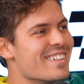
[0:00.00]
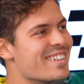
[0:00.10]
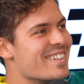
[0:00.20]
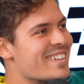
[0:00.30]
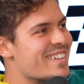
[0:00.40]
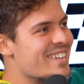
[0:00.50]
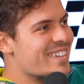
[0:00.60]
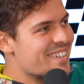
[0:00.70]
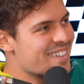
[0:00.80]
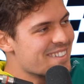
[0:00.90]
Felipe,
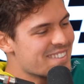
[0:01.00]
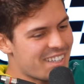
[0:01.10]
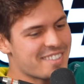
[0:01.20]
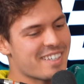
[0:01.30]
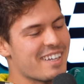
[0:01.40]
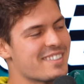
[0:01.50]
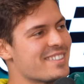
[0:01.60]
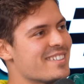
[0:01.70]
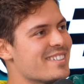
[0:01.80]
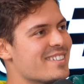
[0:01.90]
thank you so much for joining Thanks, us guys. on
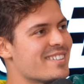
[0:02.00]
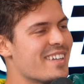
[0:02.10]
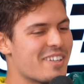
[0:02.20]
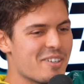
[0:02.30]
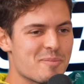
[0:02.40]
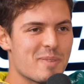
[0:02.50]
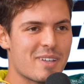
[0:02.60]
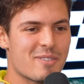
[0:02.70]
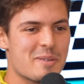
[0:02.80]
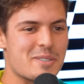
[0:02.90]
the pod. Thank you.
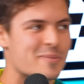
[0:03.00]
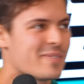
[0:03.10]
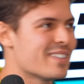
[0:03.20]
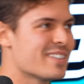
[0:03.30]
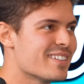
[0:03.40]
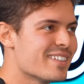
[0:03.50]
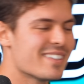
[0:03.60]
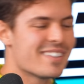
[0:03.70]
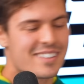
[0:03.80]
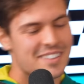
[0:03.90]
Thank you. Congratulations on
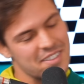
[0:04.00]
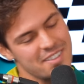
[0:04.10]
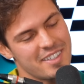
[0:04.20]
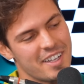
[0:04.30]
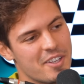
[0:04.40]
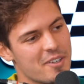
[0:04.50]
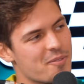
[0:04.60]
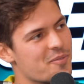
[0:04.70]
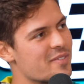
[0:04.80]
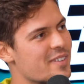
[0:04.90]
your amazing year in thank F2.
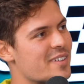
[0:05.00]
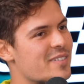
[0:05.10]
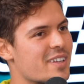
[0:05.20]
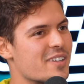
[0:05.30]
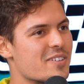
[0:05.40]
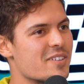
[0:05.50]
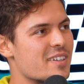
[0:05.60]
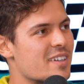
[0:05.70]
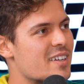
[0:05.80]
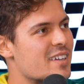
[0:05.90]
You. Yeah, and wish you. you
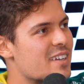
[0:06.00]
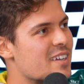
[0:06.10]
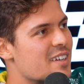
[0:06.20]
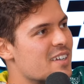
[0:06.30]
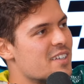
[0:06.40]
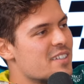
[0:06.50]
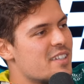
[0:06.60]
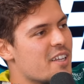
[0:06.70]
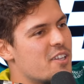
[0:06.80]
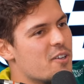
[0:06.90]
the best of luck
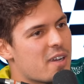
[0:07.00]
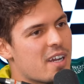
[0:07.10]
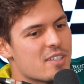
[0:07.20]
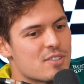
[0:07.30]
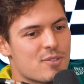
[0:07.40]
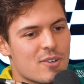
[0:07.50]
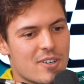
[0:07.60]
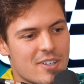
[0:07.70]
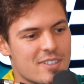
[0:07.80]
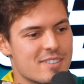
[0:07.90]
thank you guys
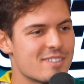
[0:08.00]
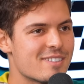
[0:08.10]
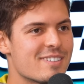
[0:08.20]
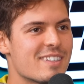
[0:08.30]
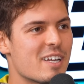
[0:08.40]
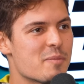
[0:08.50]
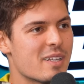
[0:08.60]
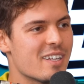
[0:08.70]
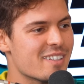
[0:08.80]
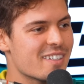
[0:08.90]
for, for letting
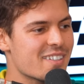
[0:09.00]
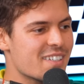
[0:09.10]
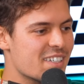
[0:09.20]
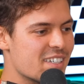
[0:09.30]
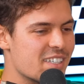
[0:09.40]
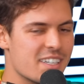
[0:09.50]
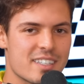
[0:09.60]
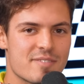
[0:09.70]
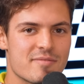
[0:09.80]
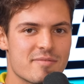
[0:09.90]
me in. And uh,
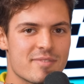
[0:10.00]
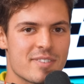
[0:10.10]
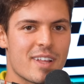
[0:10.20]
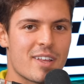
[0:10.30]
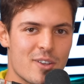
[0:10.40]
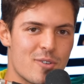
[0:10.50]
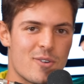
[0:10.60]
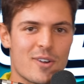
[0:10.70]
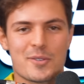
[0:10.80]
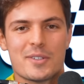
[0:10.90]
yeah, thank you
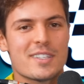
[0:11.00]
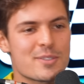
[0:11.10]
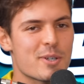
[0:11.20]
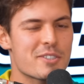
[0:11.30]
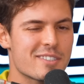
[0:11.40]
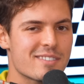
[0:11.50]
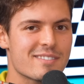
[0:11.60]
for everyone that's watched.